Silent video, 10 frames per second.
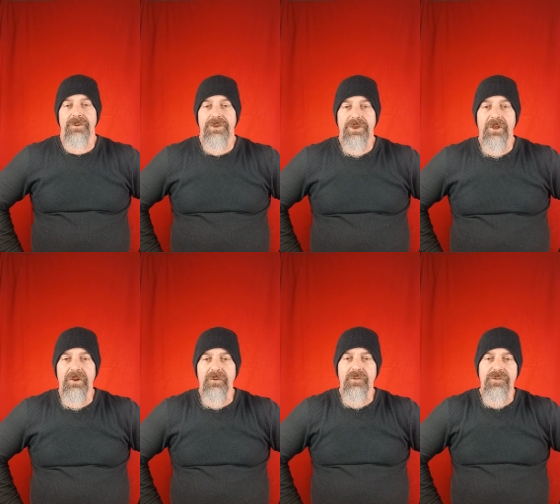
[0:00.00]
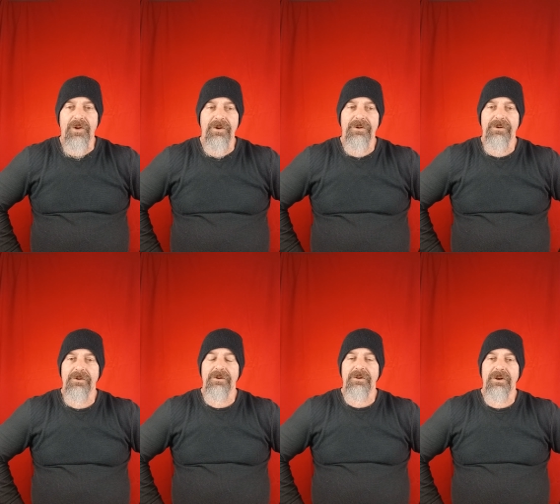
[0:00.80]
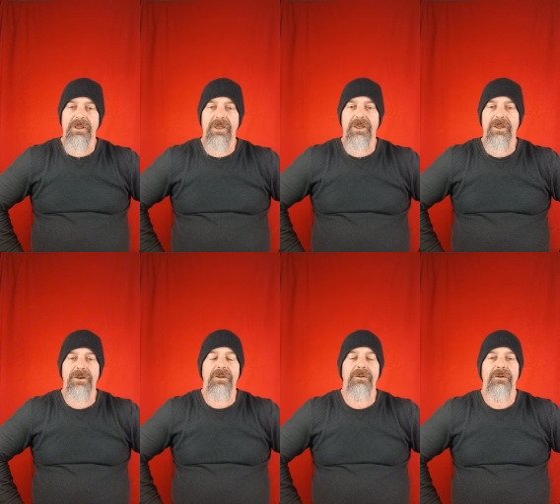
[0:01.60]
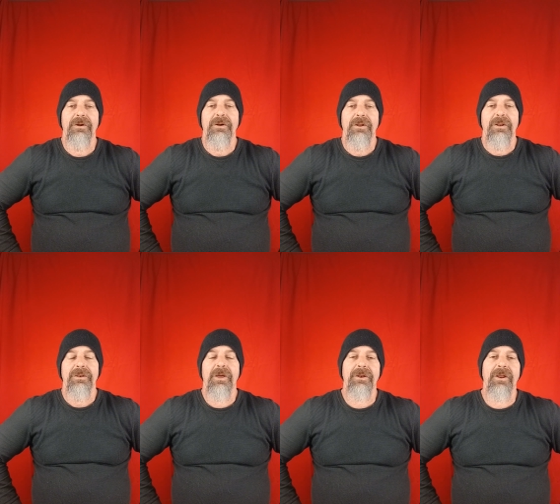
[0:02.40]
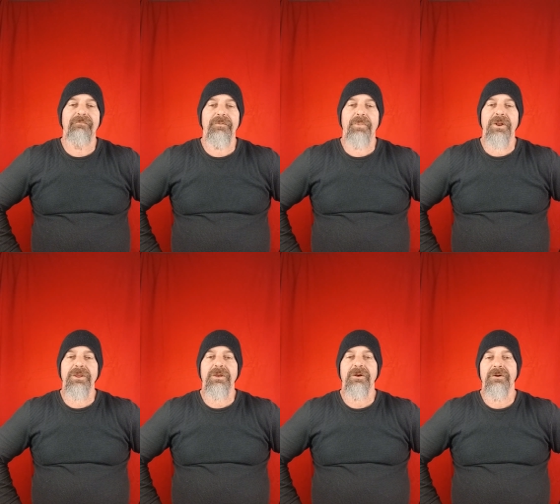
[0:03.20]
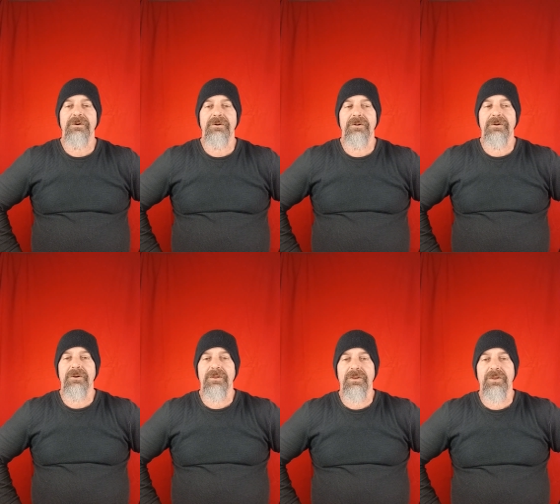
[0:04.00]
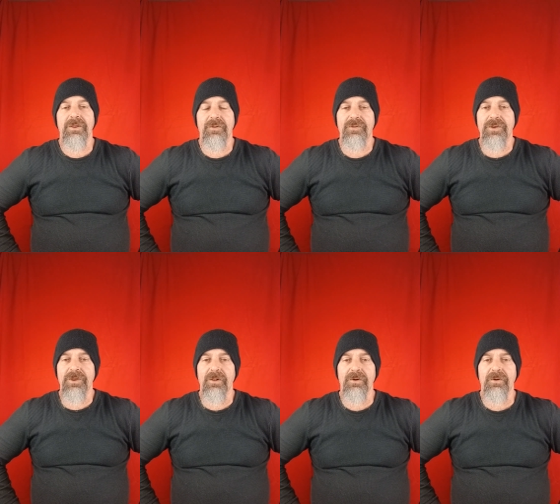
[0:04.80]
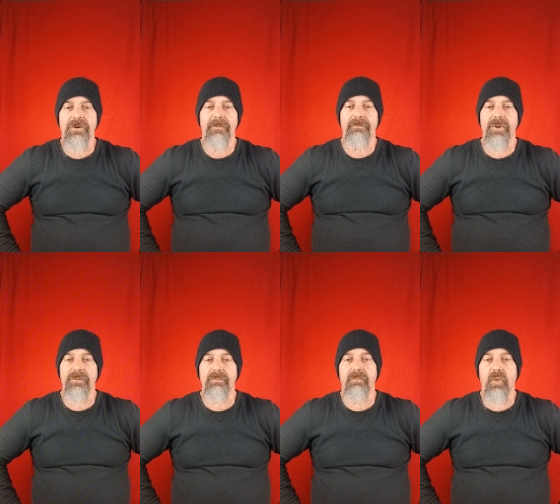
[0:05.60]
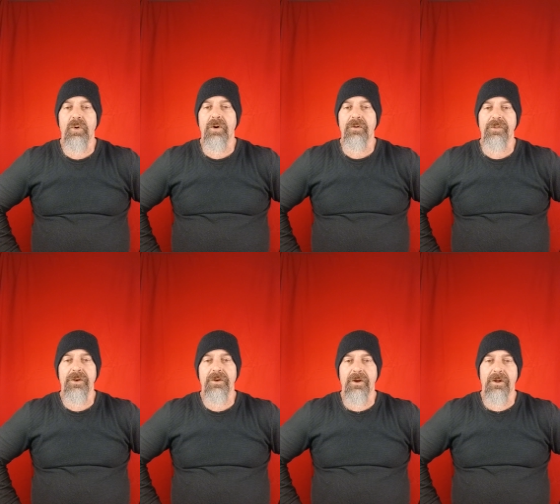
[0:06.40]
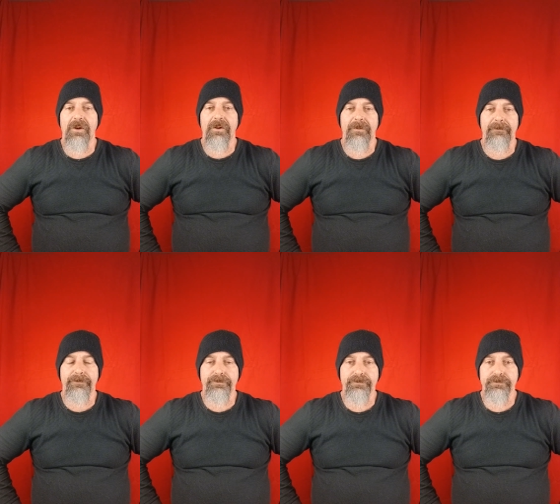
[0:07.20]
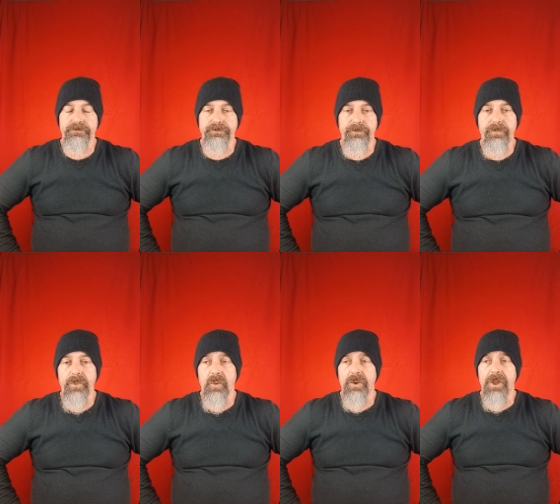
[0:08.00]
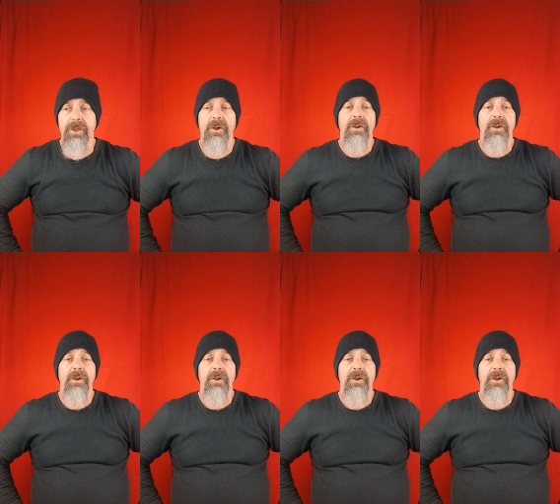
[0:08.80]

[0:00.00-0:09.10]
killers, and not everybody is a killer, but more are than not. Okay,